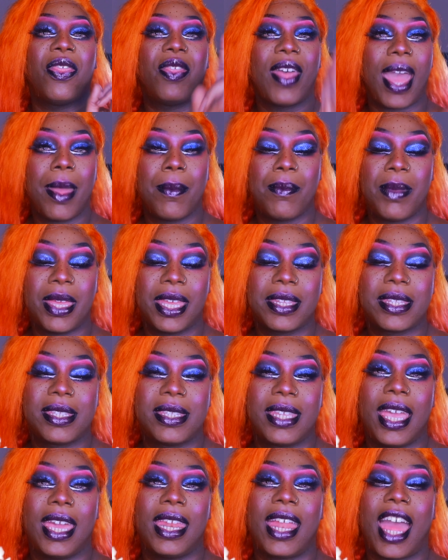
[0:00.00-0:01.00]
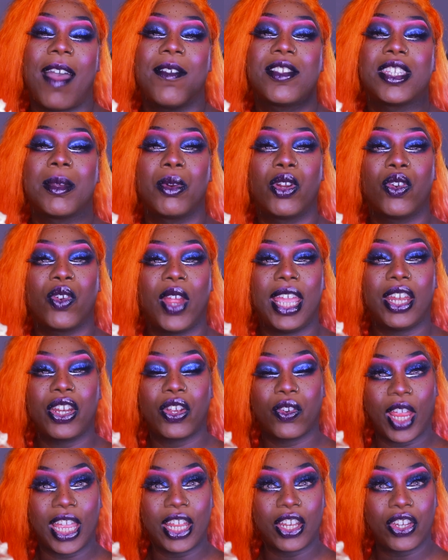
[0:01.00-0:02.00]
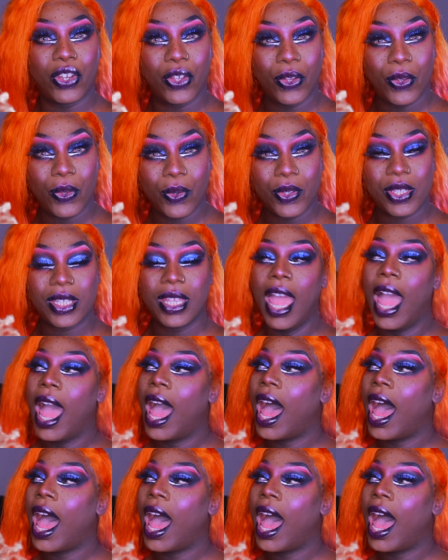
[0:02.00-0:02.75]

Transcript: That being said, I have some great, great news.